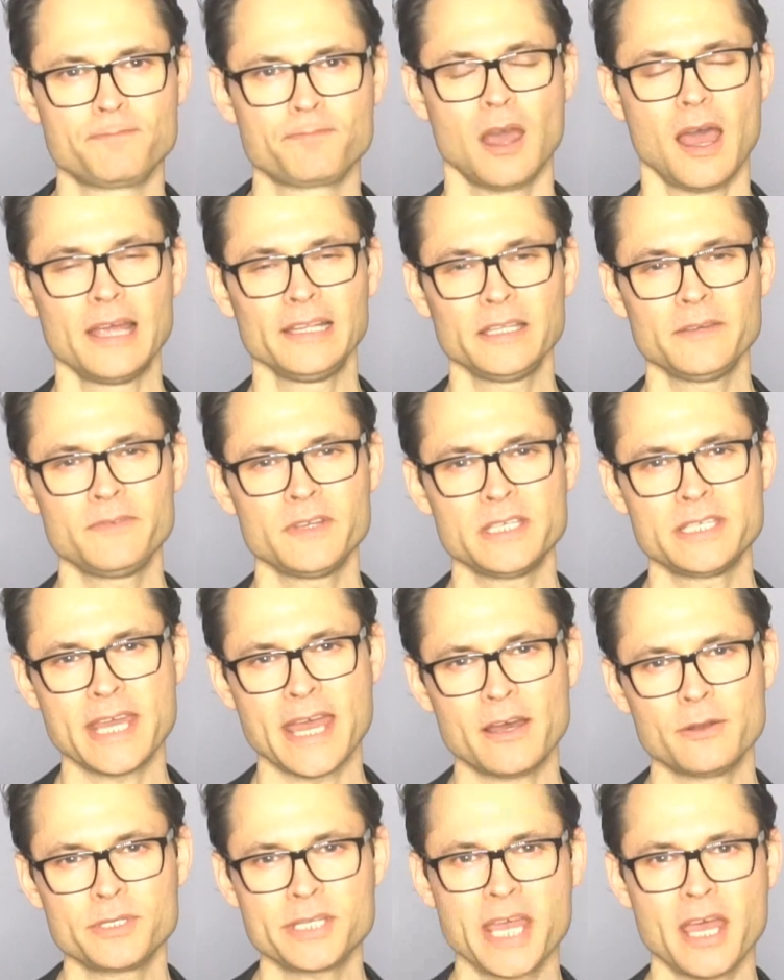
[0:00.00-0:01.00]
I live in
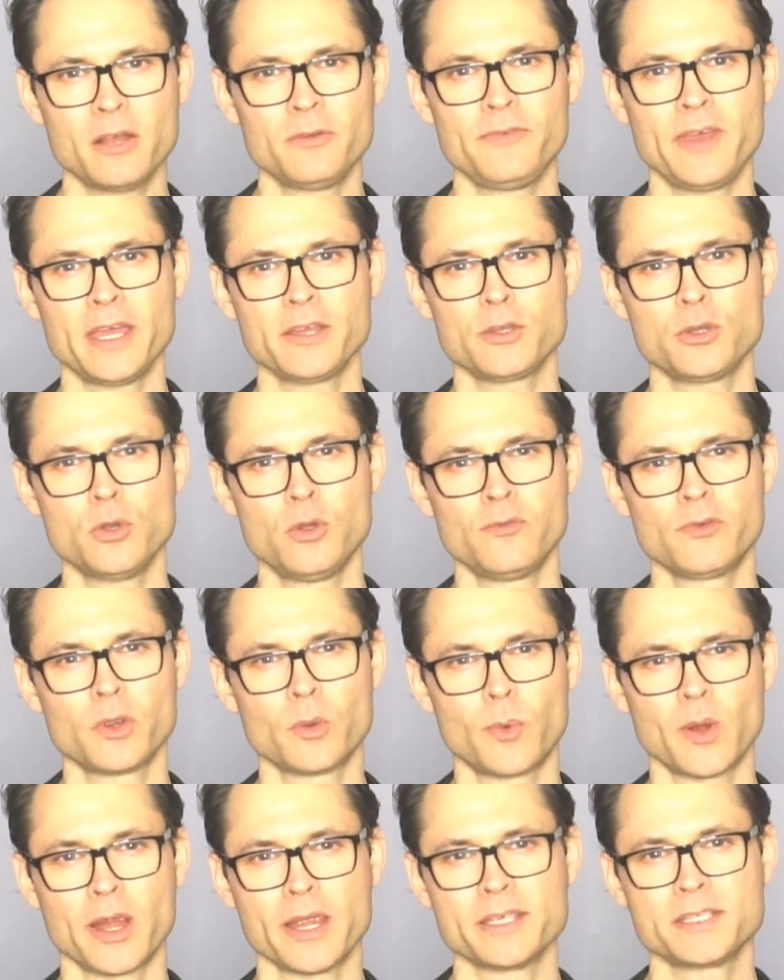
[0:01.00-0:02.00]
downtown Vancouver
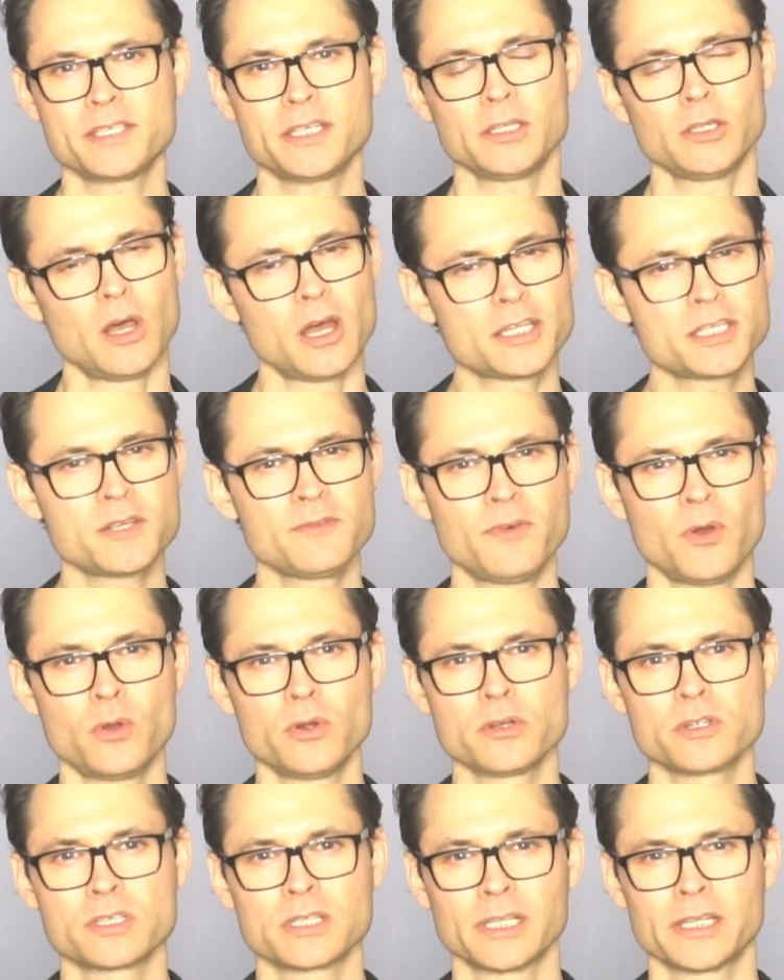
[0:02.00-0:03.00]
where I see lots of
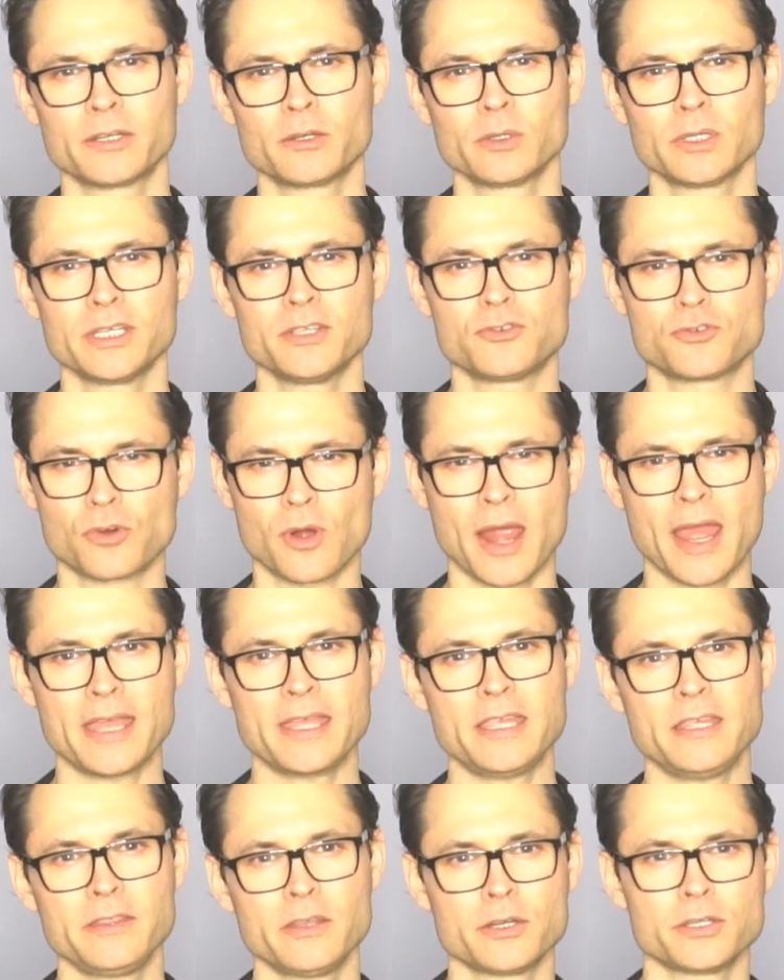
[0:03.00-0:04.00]
owners literally
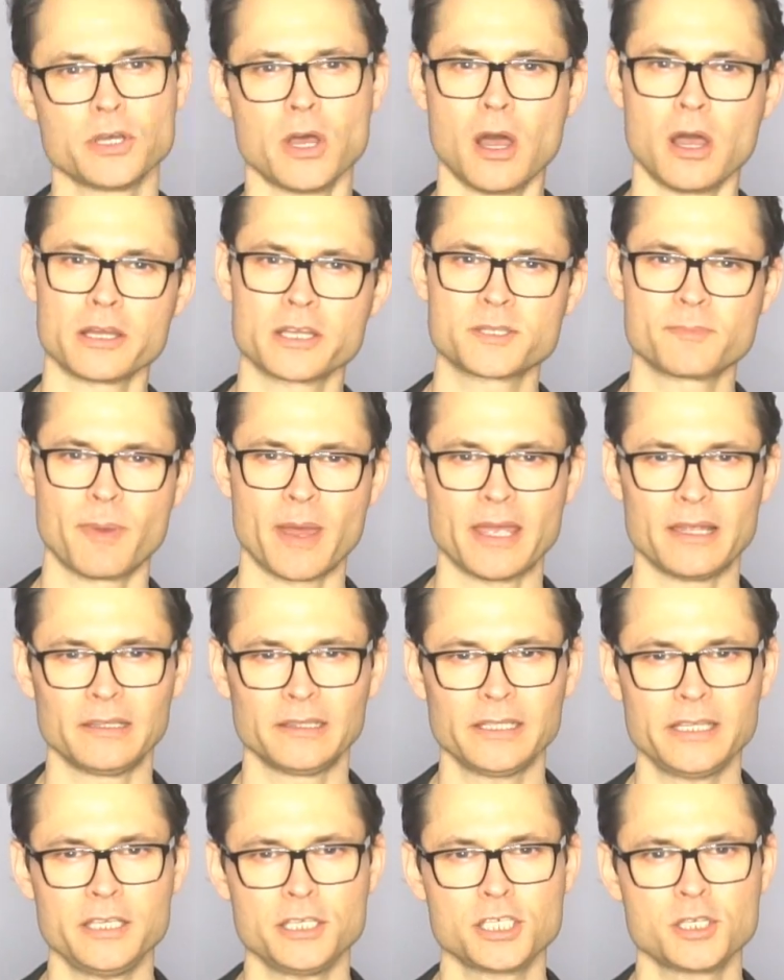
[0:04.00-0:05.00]
dragging their dogs by a
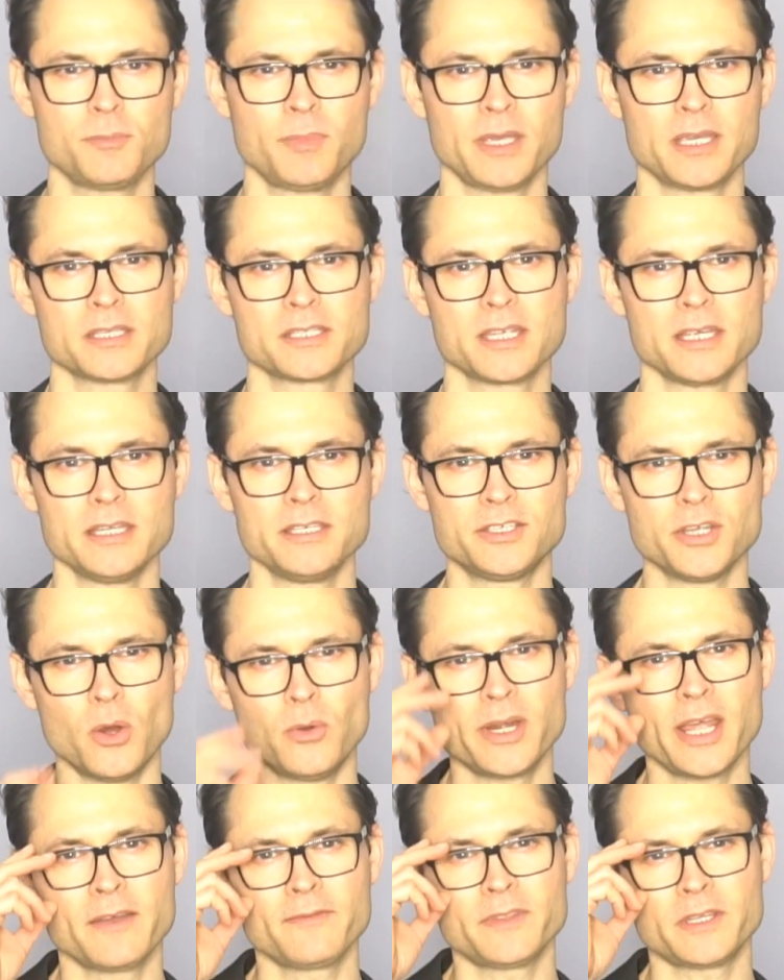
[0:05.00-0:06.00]
leash because they
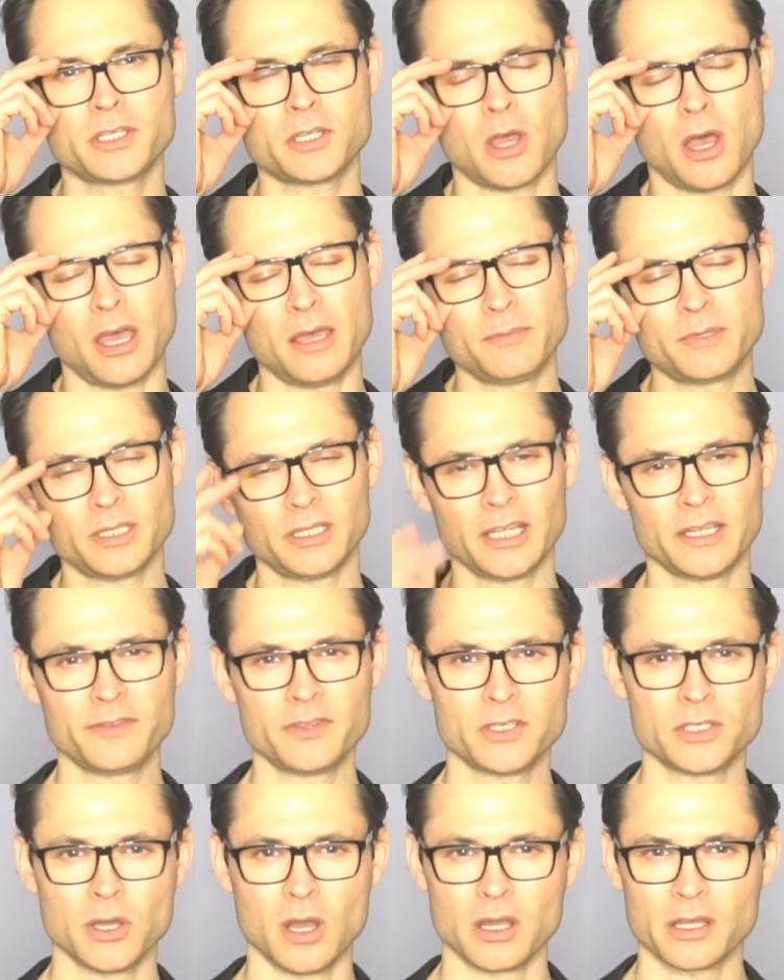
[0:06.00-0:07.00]
don't have the time to let
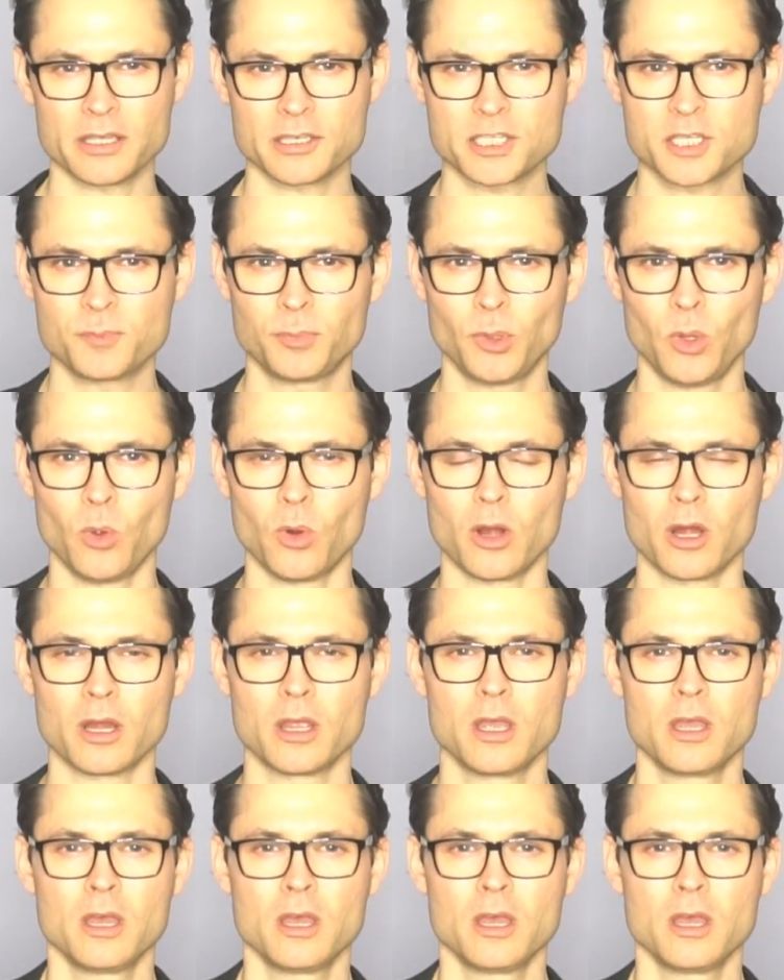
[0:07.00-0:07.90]
the dog explore.